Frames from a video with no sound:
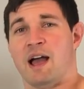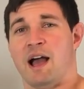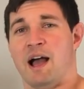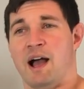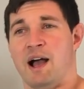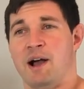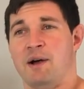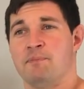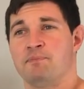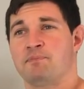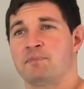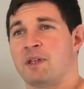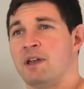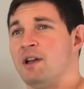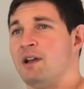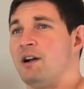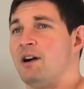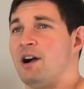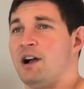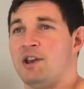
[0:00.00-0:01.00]
Um,
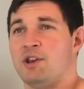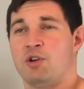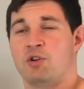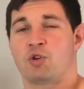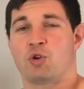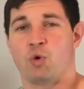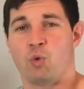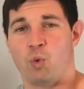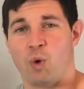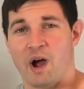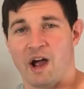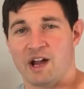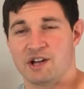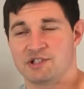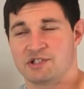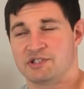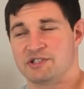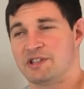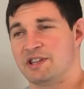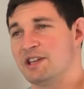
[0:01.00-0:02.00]
I know
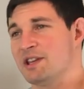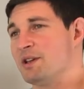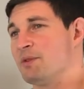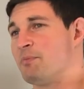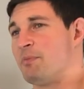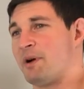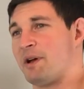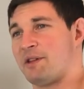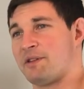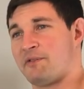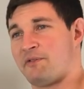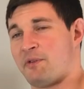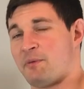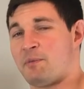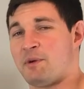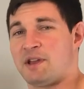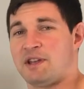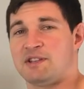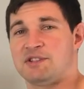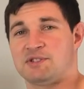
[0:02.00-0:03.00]
Khawaja is there, but for
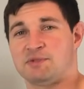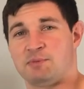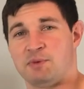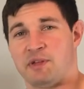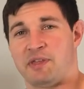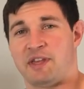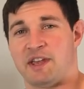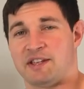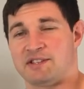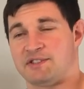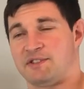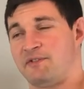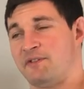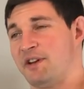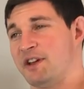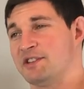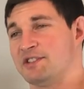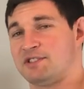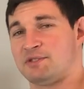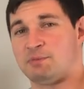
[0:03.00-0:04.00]
me, Smith has to
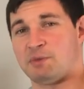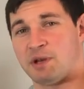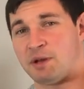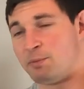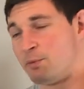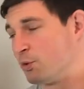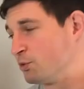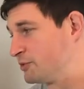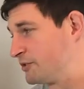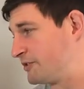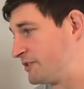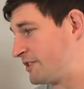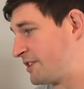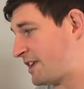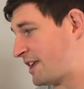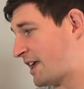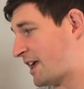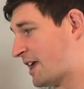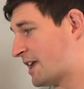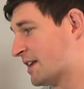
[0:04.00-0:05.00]
face as many balls as he
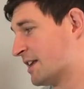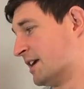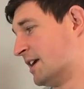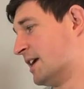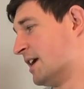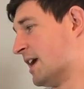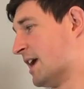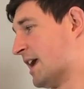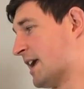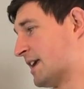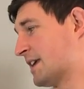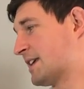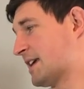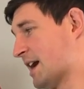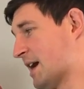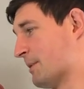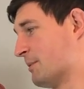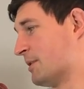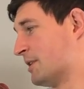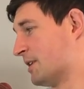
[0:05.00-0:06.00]
can and
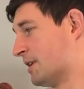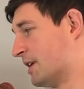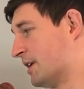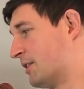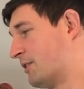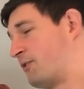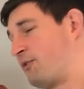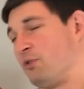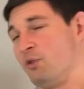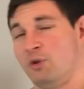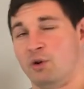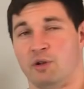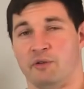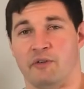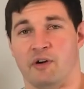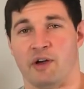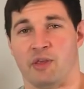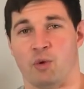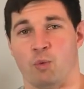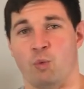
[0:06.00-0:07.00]
come in at the fall
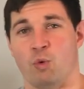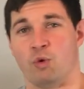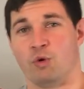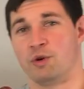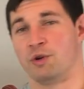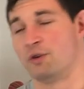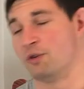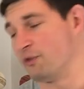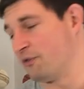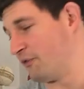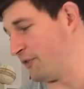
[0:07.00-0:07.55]
of either Warner or